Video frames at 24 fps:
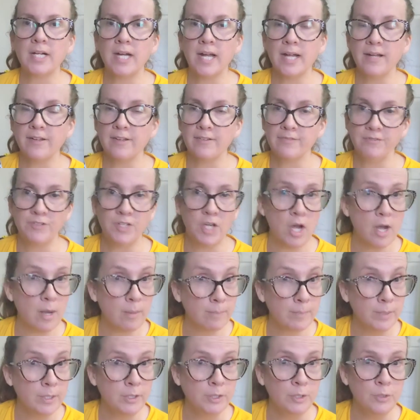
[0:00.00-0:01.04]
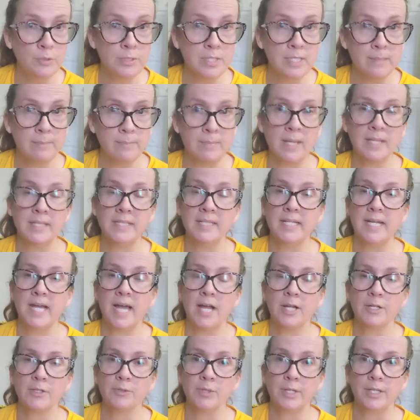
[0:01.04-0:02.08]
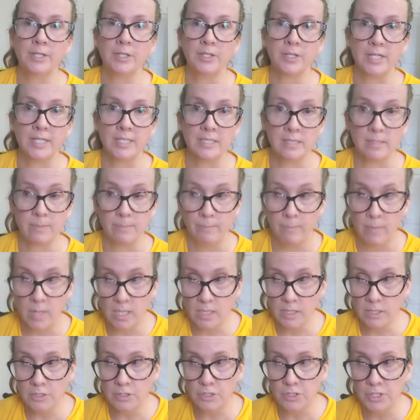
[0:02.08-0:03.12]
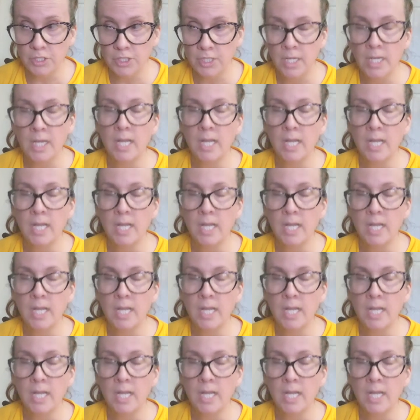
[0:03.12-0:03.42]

I have not been using my dehydrator as much.